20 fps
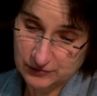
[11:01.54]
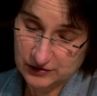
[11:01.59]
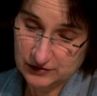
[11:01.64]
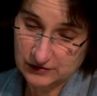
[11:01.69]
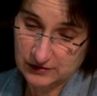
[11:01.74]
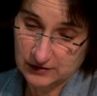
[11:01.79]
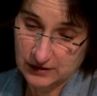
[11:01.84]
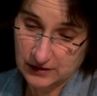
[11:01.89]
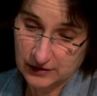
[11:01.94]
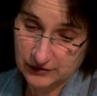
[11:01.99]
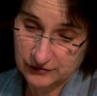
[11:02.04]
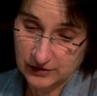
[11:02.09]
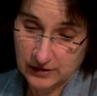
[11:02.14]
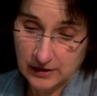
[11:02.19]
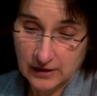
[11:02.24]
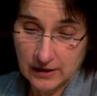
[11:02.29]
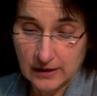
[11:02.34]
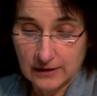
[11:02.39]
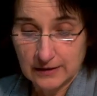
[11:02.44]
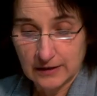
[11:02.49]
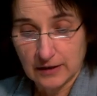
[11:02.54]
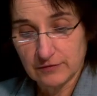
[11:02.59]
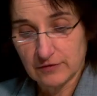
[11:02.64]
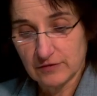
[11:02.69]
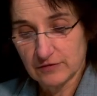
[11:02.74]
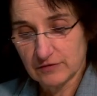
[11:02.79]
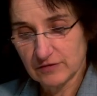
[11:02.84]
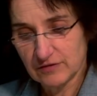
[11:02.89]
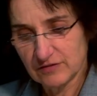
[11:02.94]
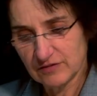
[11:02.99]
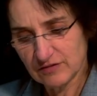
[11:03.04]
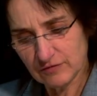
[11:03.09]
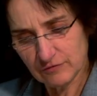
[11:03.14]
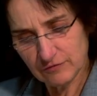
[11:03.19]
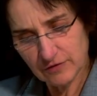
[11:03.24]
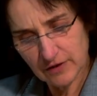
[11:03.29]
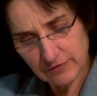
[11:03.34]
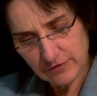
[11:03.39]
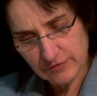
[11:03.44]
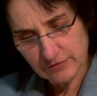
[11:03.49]
limbs that are larger. Now, this
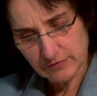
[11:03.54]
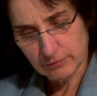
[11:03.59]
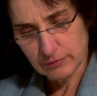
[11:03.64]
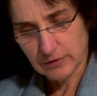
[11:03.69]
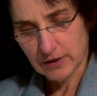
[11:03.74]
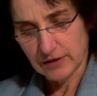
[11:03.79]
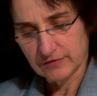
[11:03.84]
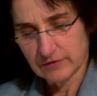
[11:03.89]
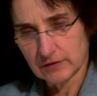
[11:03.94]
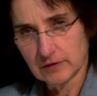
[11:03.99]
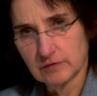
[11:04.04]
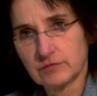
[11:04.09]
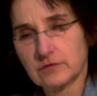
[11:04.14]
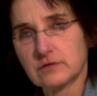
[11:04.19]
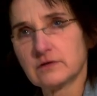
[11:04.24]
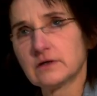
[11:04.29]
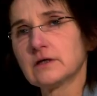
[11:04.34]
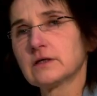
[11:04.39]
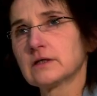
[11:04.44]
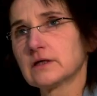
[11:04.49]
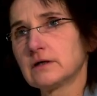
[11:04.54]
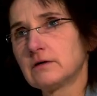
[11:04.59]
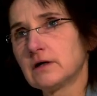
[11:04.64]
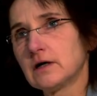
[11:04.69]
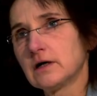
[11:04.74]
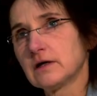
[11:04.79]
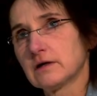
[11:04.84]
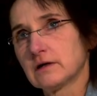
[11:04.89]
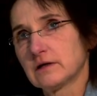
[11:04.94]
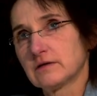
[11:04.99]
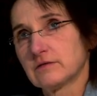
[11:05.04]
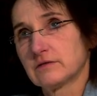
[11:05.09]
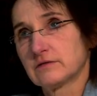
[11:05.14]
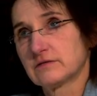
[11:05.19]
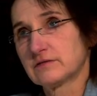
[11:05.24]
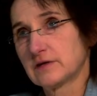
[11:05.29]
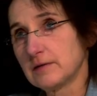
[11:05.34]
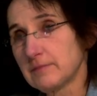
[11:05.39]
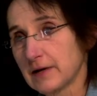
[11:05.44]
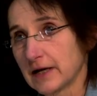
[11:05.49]
isn't very surprising. If you think there are
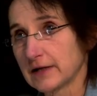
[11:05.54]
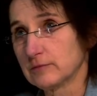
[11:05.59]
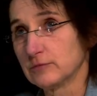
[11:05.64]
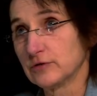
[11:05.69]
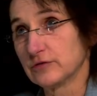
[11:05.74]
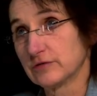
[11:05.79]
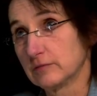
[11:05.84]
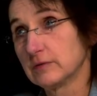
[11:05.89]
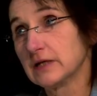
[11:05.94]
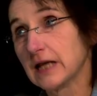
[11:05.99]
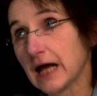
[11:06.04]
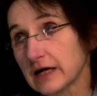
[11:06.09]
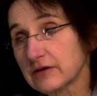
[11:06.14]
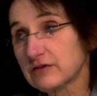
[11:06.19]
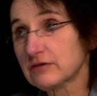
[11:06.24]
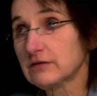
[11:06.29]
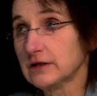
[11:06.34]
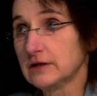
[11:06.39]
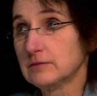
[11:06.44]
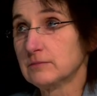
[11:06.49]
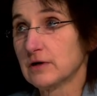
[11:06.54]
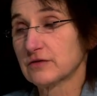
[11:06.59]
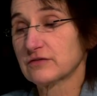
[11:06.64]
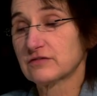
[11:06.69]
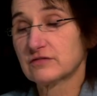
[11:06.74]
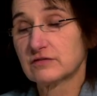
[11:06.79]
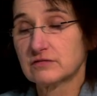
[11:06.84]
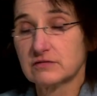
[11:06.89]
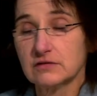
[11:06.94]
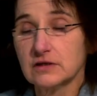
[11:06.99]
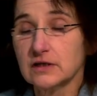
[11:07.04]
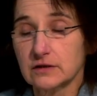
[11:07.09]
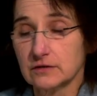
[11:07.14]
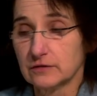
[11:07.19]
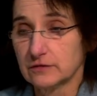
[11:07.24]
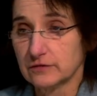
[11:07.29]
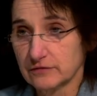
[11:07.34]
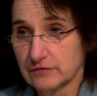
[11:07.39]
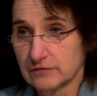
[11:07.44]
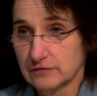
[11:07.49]
some animals, I mean, actually amongst
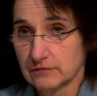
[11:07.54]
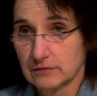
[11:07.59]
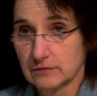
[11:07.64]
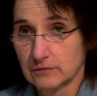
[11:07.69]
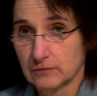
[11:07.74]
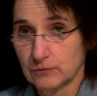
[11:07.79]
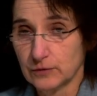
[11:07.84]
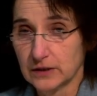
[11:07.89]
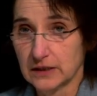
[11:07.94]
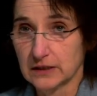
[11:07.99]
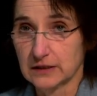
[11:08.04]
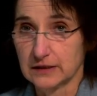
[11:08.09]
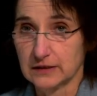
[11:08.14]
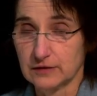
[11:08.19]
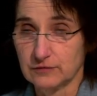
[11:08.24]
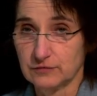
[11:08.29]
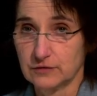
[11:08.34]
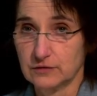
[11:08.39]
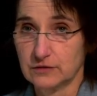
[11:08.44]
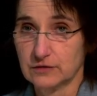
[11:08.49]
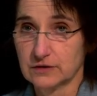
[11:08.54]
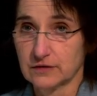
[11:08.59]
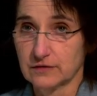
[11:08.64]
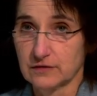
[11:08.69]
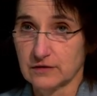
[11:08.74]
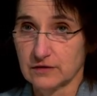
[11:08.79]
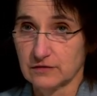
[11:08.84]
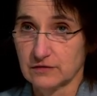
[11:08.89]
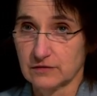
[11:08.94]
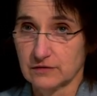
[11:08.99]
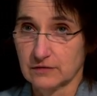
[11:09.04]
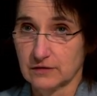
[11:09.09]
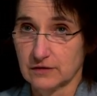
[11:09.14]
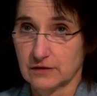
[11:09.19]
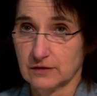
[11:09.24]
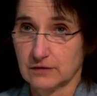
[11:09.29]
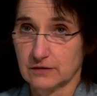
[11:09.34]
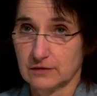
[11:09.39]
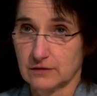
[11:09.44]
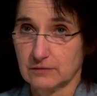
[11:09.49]
seals, weirdly, if you look at
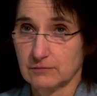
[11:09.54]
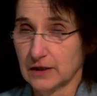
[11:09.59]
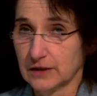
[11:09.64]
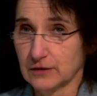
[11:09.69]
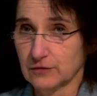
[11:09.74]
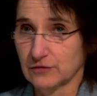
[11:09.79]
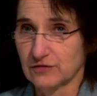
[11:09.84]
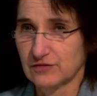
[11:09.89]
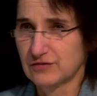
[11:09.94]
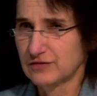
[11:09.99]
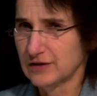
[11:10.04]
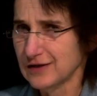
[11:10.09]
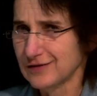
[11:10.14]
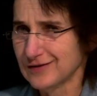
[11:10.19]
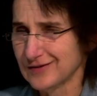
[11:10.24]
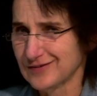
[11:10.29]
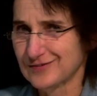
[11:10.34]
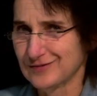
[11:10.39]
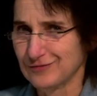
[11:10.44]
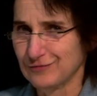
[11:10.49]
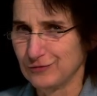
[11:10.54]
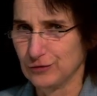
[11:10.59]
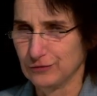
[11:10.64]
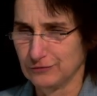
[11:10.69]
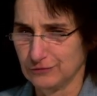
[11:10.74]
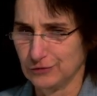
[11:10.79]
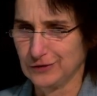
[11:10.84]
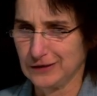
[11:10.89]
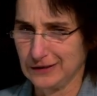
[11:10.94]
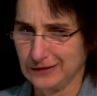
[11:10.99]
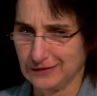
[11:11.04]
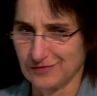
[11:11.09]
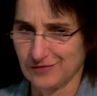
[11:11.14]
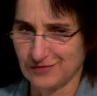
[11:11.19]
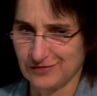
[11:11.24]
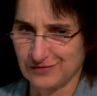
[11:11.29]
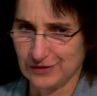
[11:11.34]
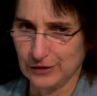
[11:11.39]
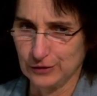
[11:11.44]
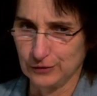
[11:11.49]
you might not see this if you're looking at
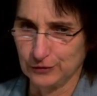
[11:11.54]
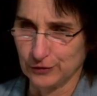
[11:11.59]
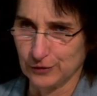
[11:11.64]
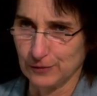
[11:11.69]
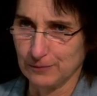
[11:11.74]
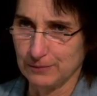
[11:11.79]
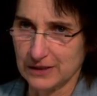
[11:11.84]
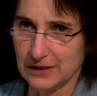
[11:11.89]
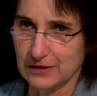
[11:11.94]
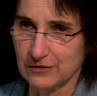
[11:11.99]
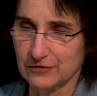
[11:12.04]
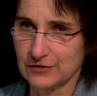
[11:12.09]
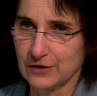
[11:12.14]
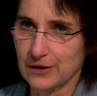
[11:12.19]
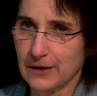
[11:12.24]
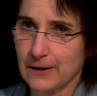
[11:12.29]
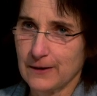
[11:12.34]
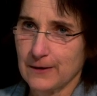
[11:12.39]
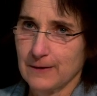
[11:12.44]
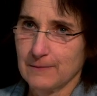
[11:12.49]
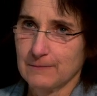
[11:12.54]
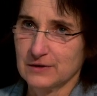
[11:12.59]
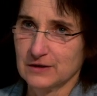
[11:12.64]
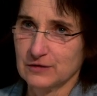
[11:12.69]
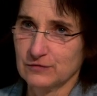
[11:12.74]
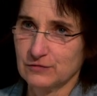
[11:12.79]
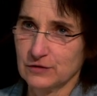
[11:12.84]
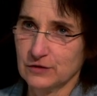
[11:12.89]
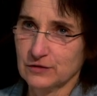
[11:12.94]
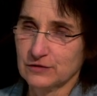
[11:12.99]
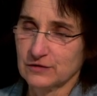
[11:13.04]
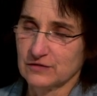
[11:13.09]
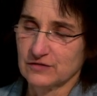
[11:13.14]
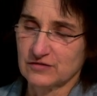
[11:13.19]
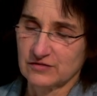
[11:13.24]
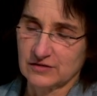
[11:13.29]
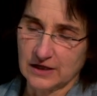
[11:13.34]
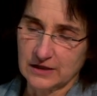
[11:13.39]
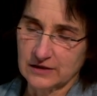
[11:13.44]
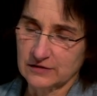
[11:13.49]
a seal on a beach, but if you look at
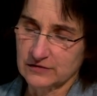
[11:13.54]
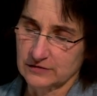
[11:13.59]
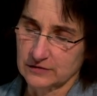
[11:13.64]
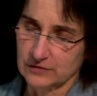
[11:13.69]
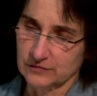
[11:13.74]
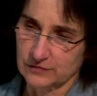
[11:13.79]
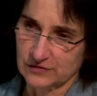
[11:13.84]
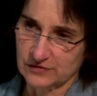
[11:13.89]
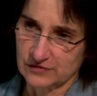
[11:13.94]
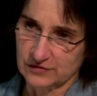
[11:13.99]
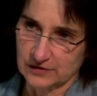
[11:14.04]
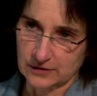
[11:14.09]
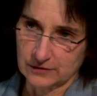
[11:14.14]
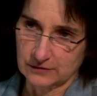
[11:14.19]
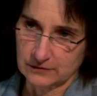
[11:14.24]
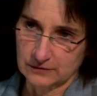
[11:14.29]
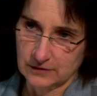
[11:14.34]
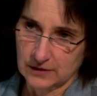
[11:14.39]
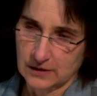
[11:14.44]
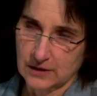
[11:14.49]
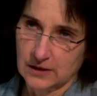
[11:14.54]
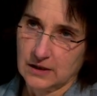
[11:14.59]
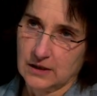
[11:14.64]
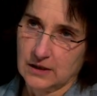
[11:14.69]
the skeleton of a seal,